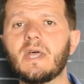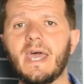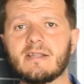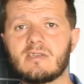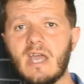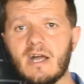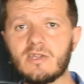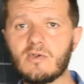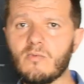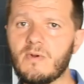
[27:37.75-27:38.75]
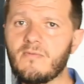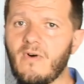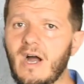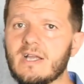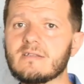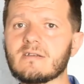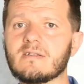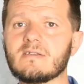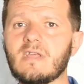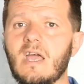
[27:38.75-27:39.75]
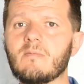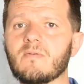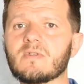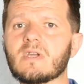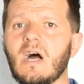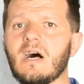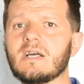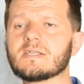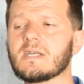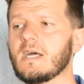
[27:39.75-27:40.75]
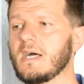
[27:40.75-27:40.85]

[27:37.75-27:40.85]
At the end, you will find the name of the guys.